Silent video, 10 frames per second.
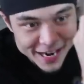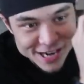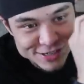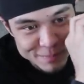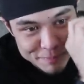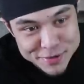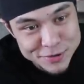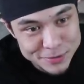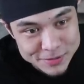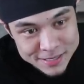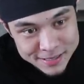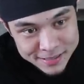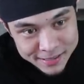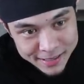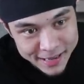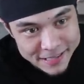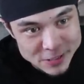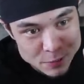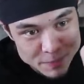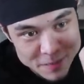that actually puked and
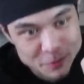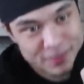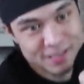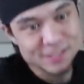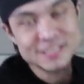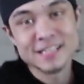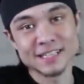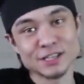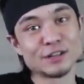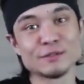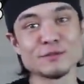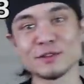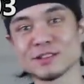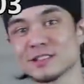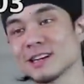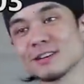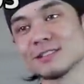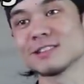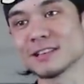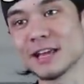two people that just didn't couldn't even finish the
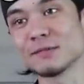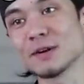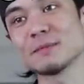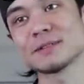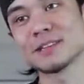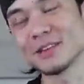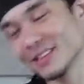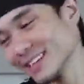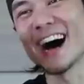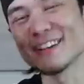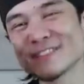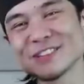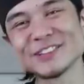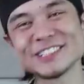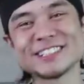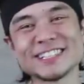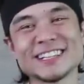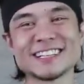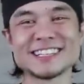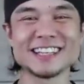challenge. They just gave up. So I'm so
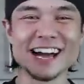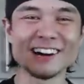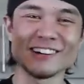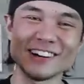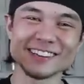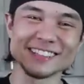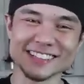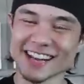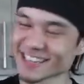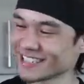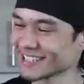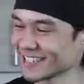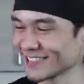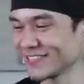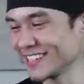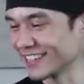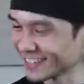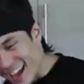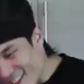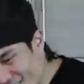interested to see how hard this actually is gonna be.
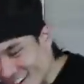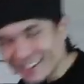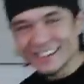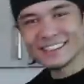How hard?